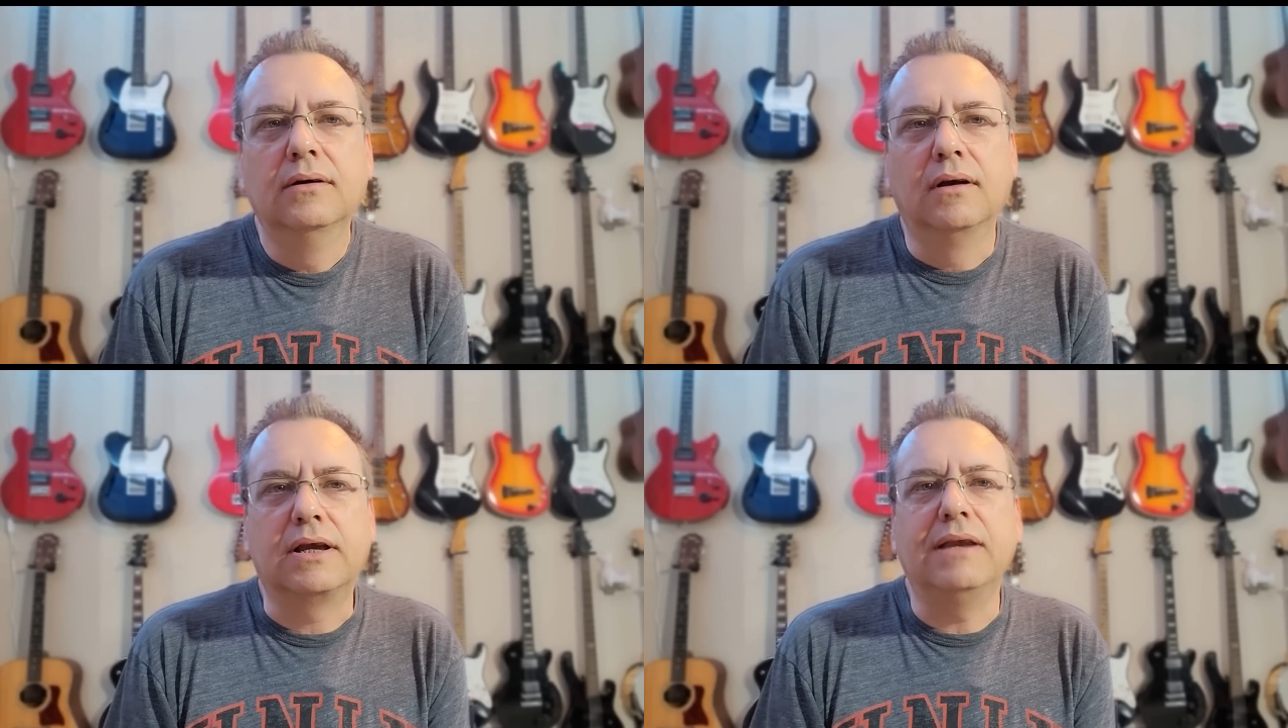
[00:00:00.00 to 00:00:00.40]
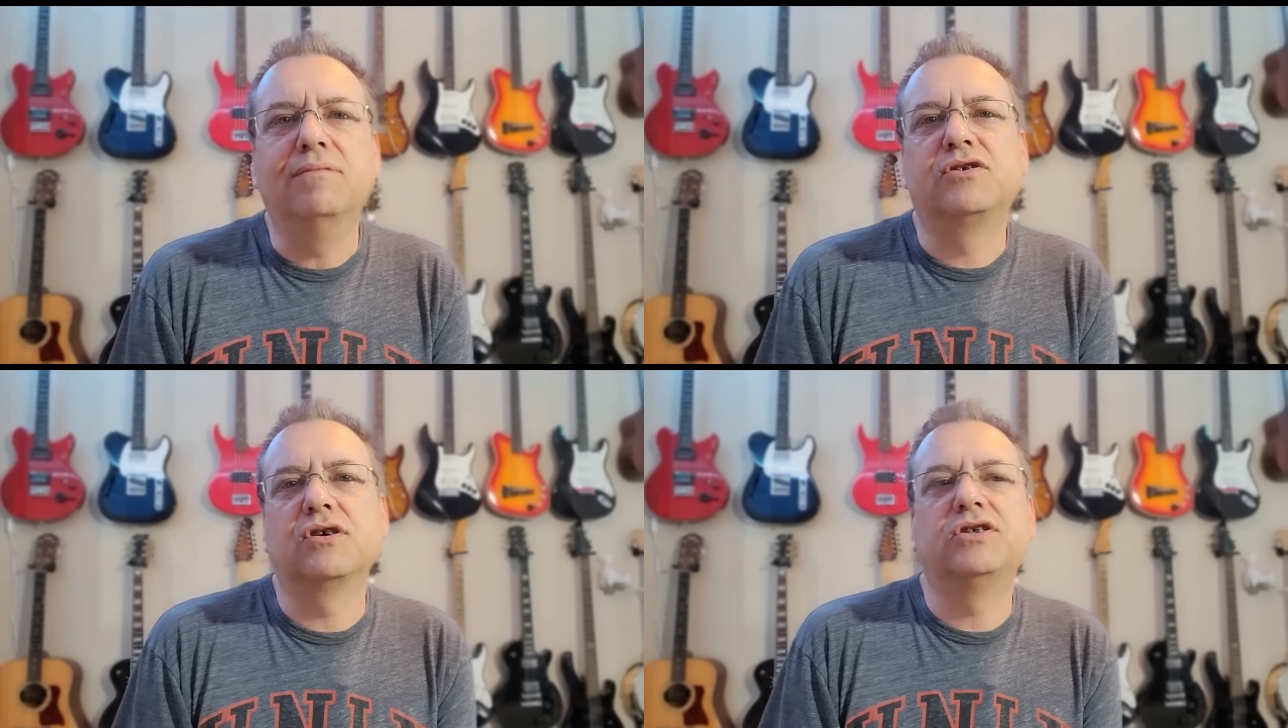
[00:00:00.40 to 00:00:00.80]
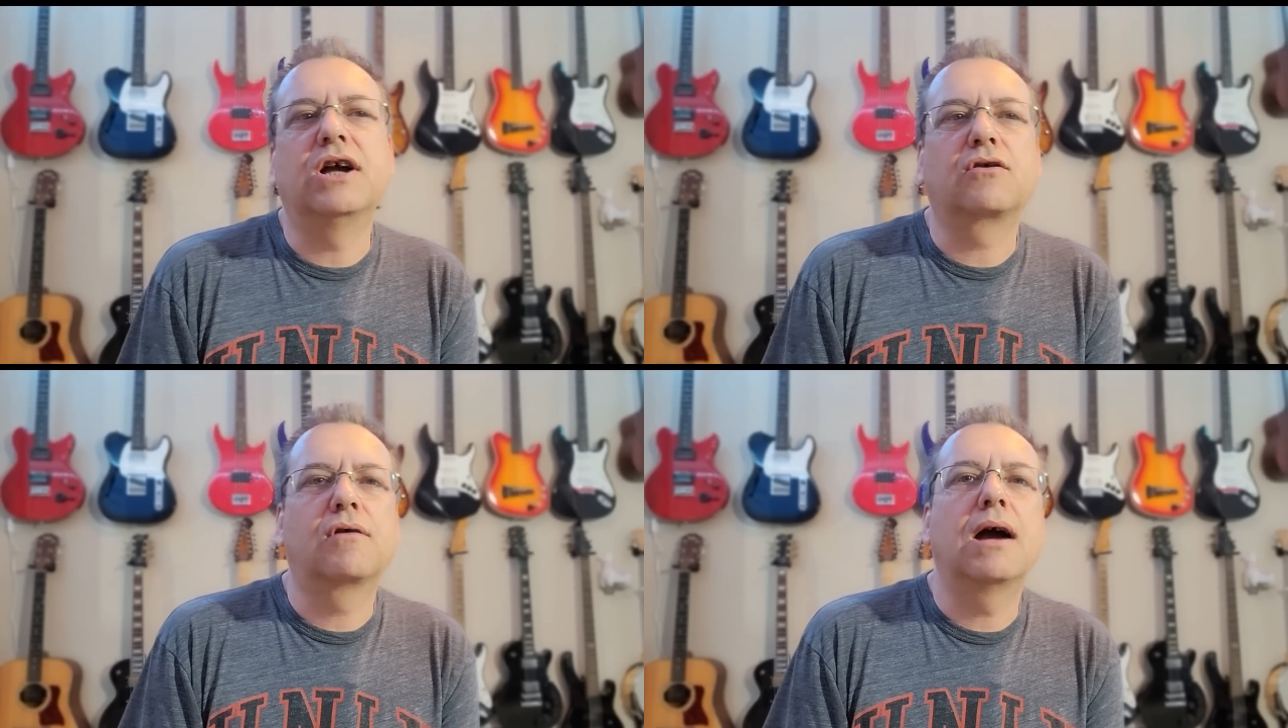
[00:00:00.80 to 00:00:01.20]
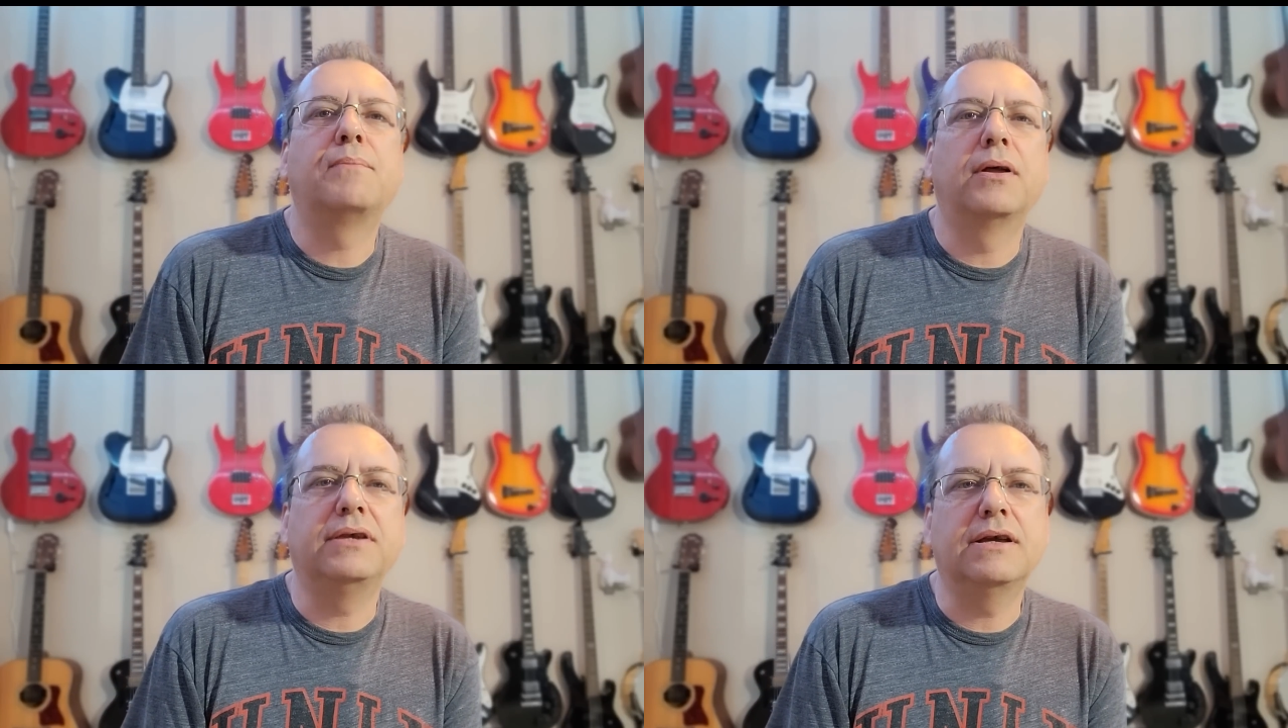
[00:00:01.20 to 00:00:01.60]
It could even search out
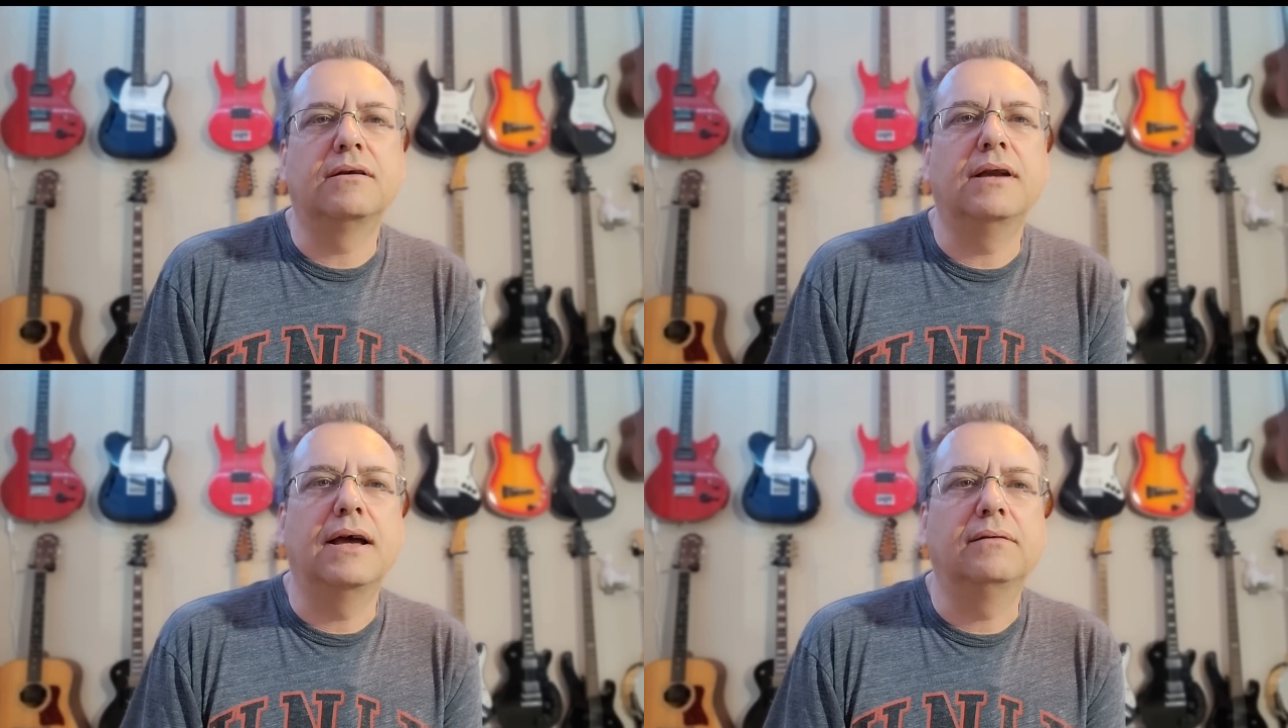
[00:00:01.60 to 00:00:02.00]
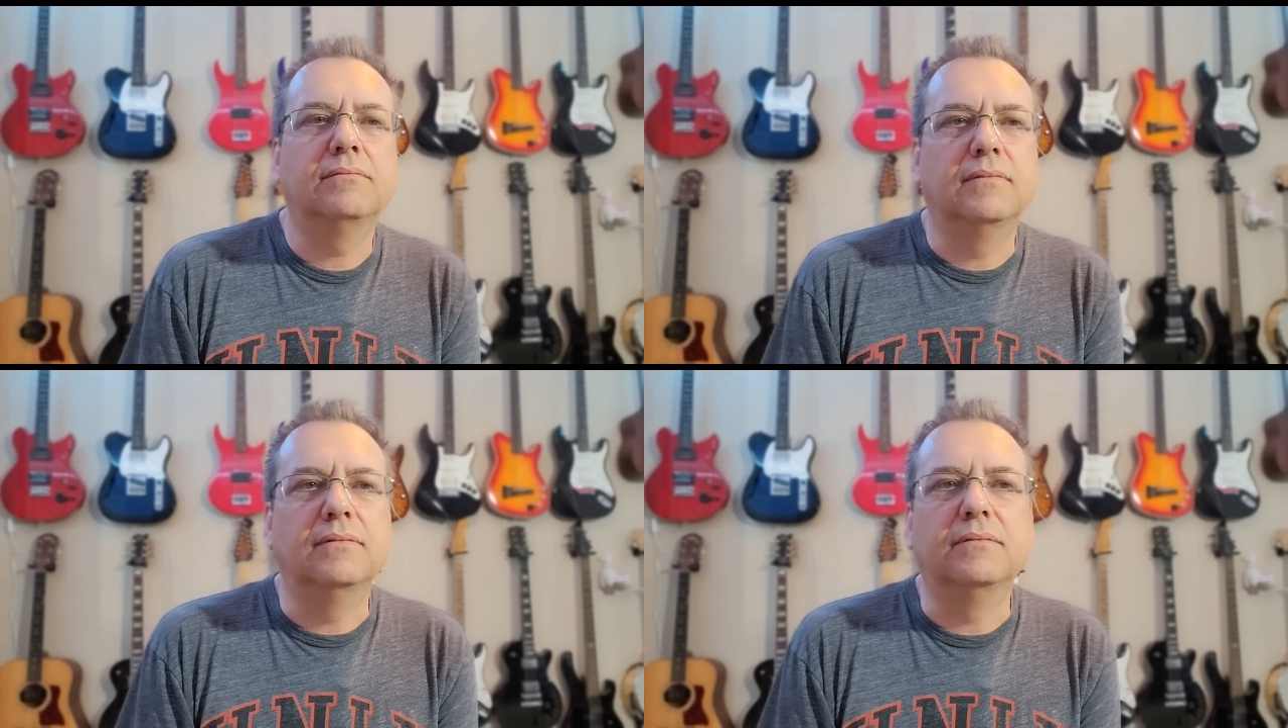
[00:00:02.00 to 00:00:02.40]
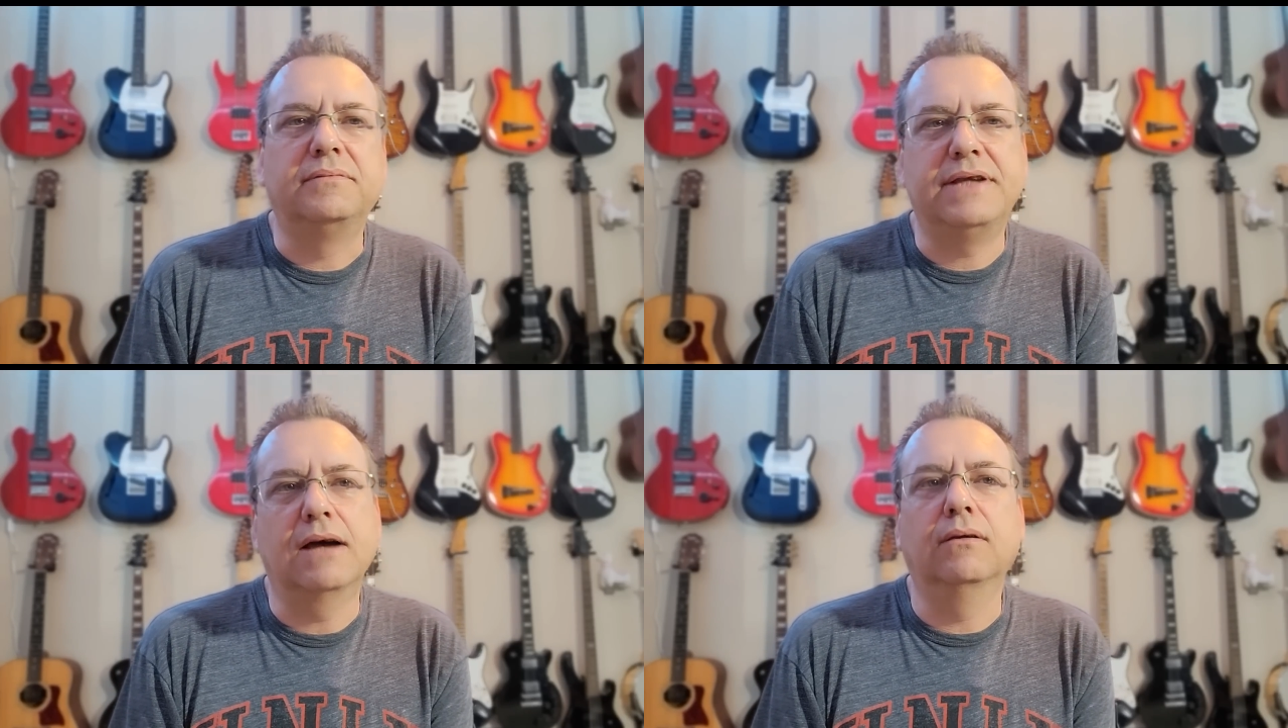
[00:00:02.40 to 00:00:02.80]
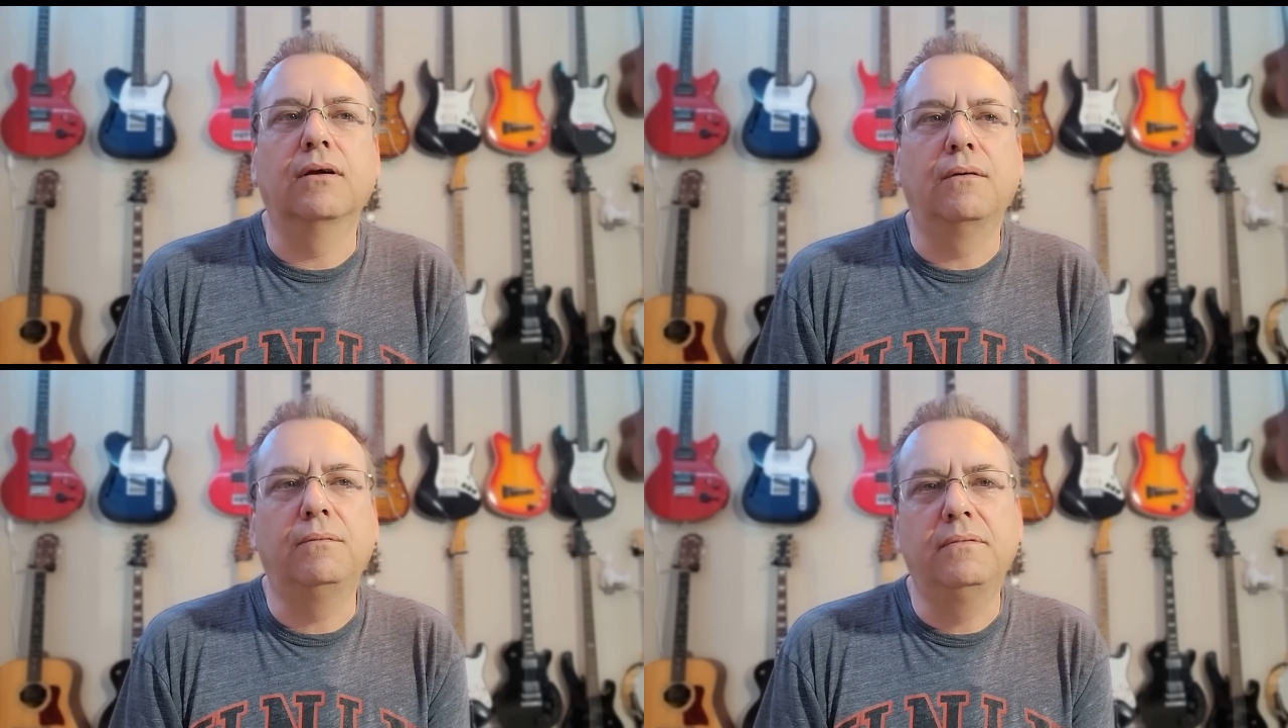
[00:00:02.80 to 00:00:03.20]
crap on the internet and
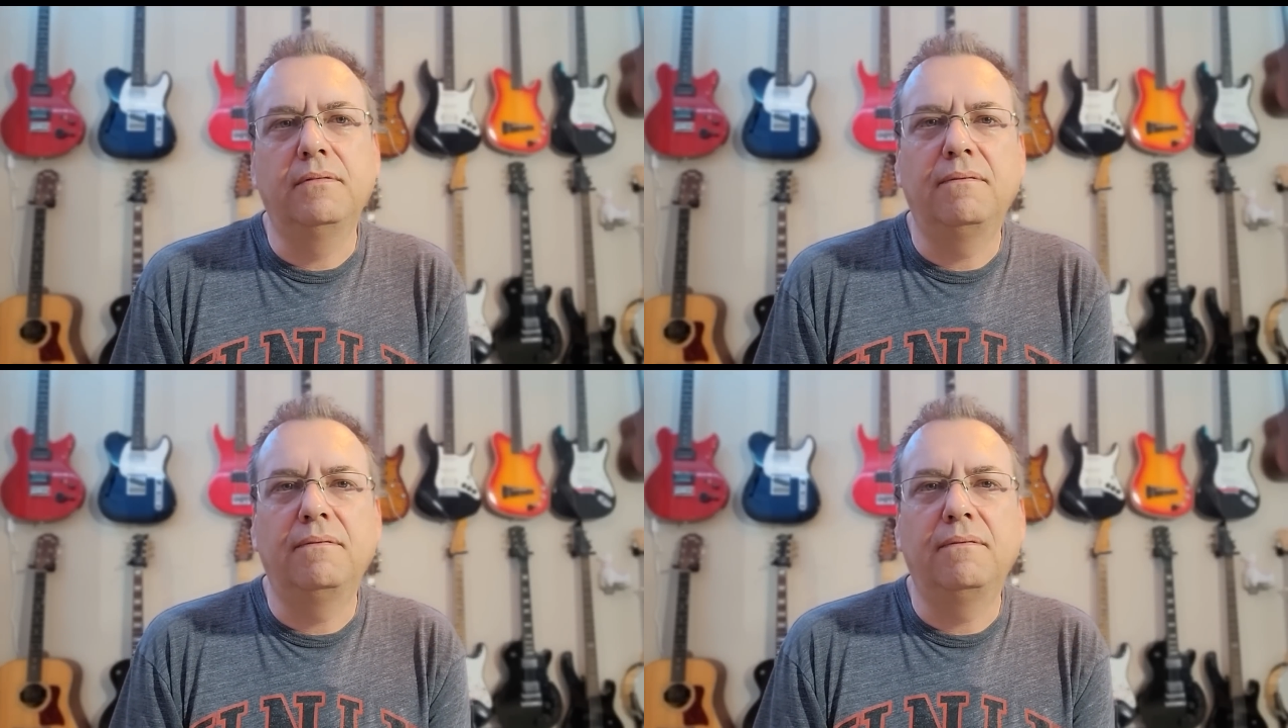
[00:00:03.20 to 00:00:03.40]
download